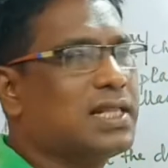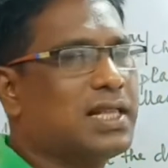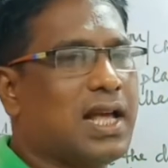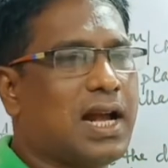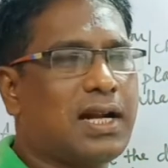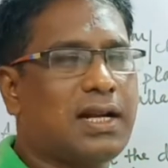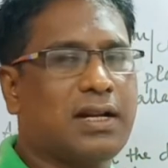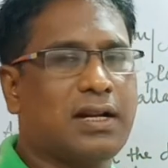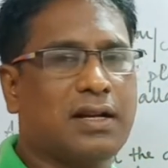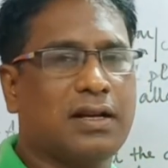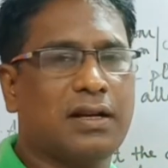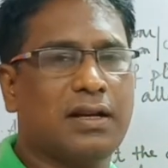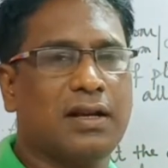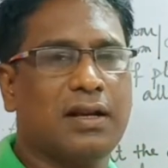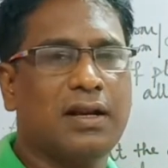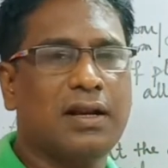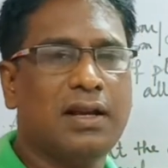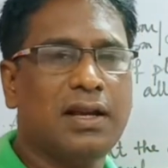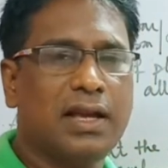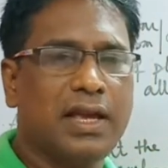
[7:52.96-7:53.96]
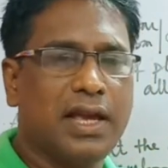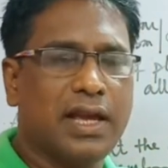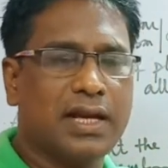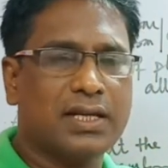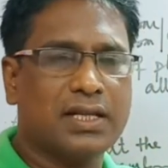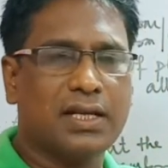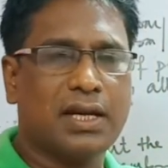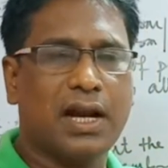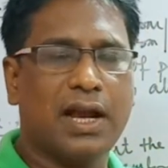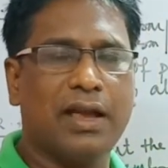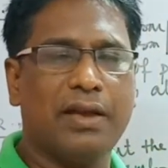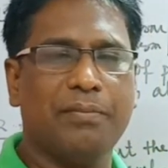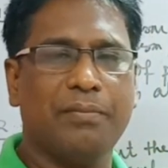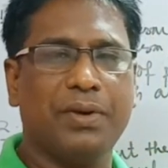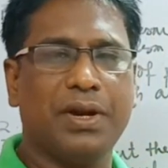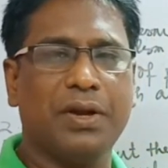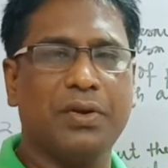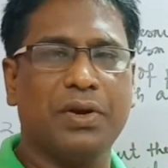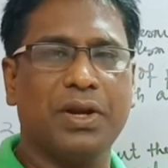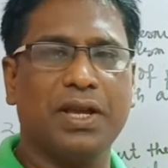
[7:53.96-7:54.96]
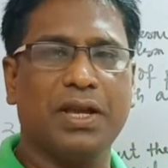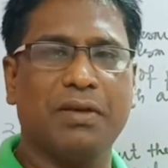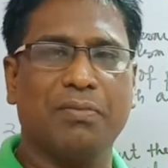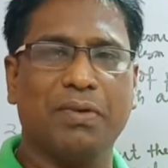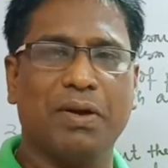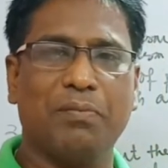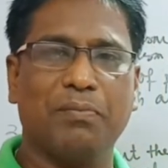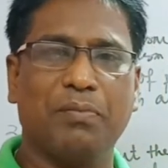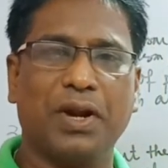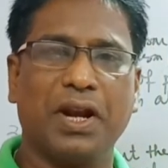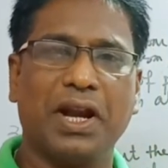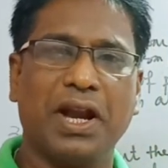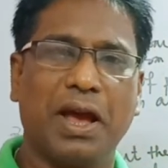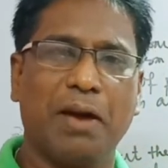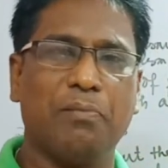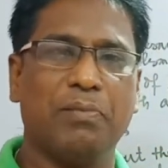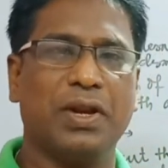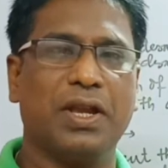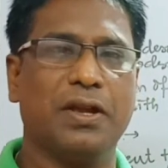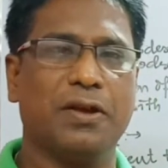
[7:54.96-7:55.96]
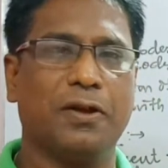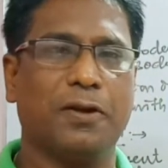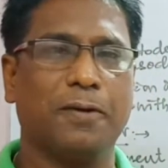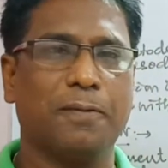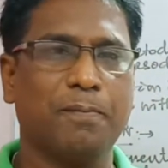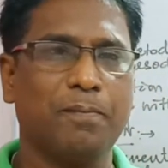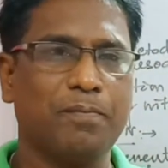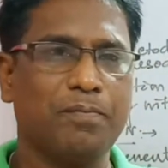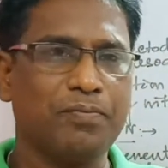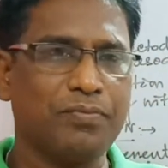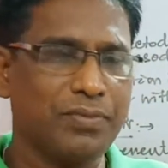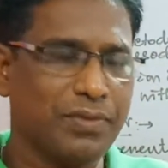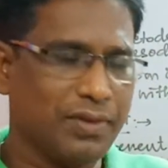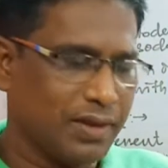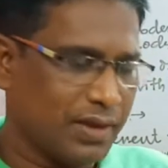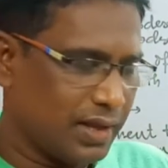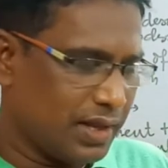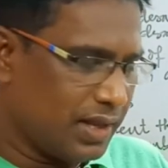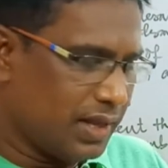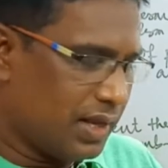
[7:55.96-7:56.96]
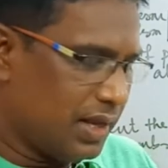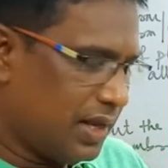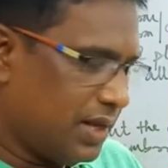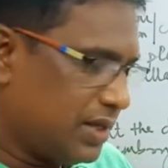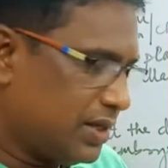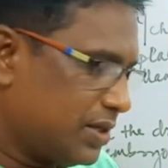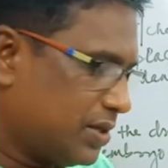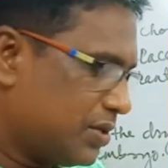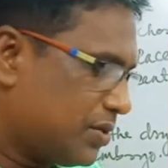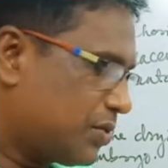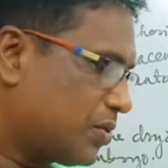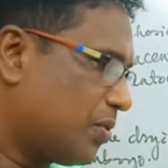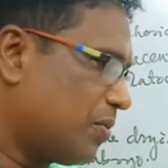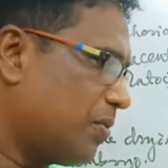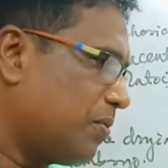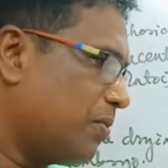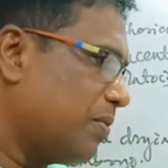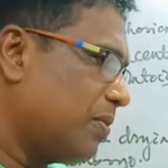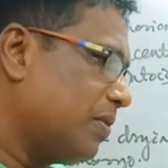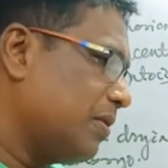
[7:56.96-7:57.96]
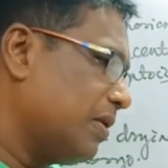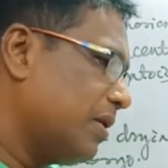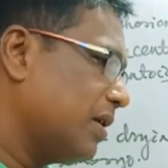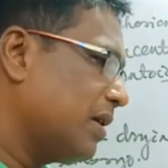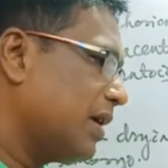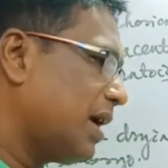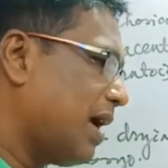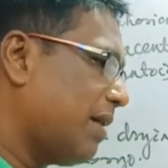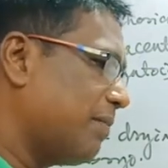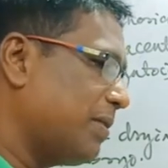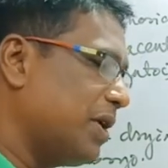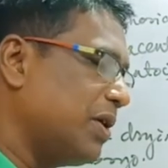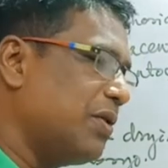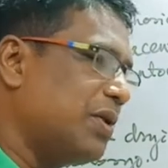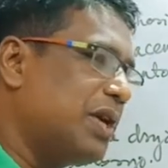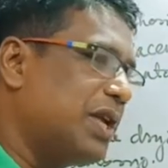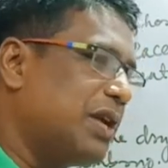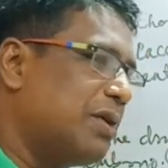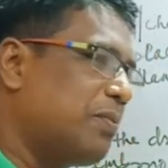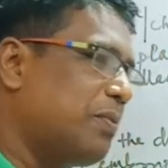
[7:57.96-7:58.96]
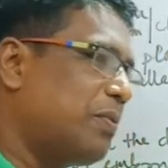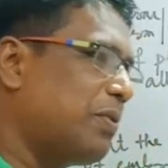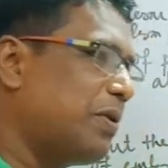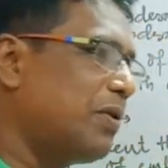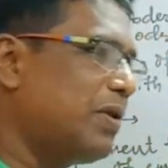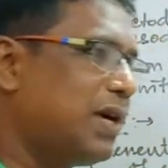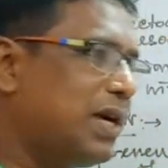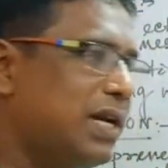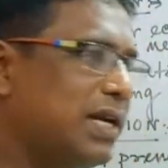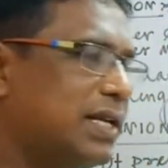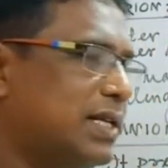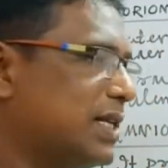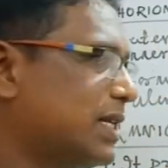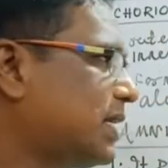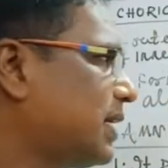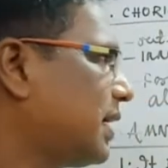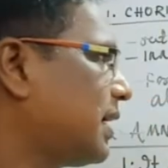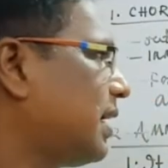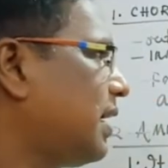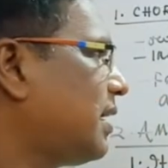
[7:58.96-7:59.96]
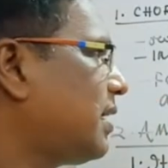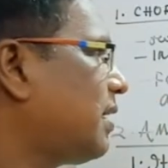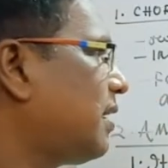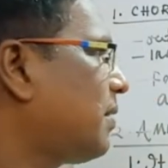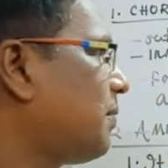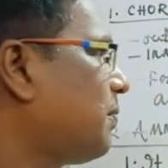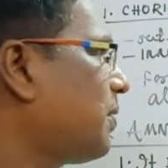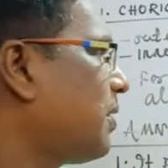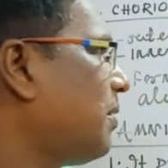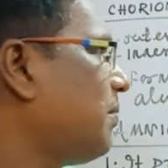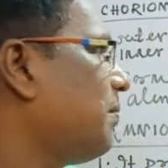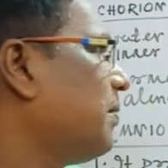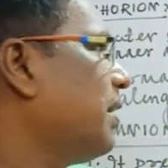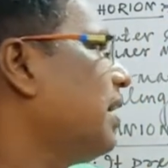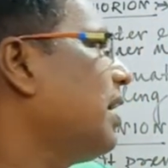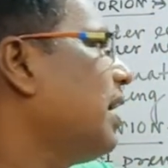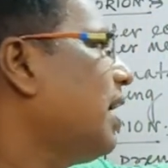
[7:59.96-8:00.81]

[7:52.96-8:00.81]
that extra embryonic membrane amnion. So amniotic fluid is secreted from